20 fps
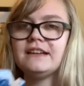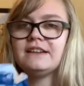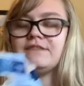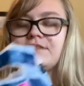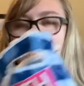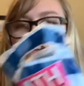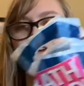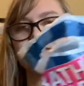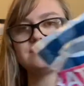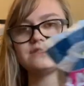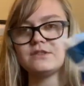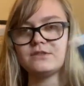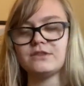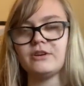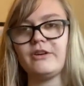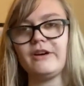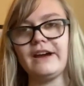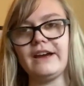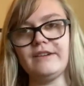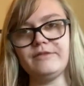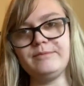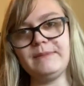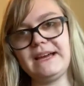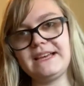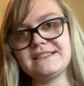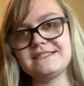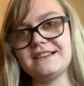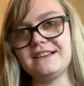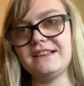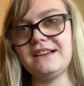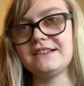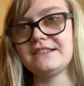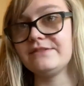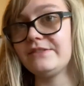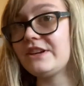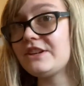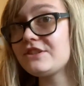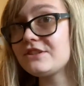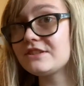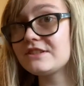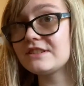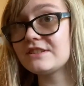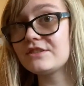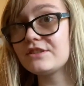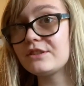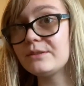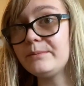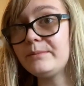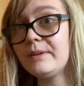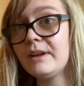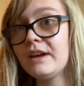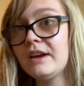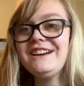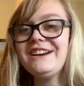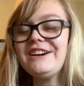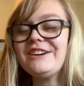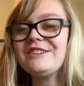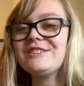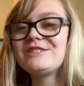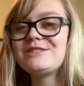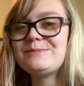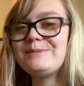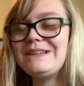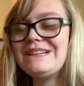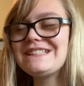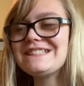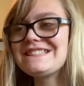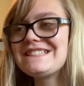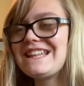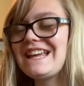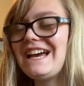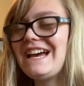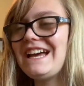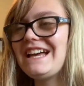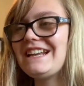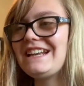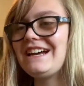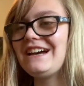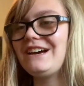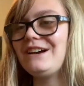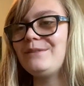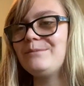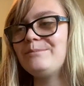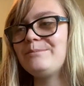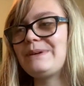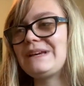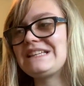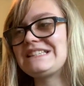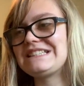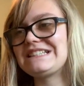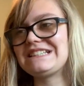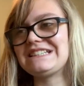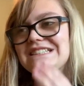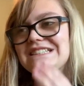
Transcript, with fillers: if you guys don't know, I have mast cell activation syndrome, which means that um, basically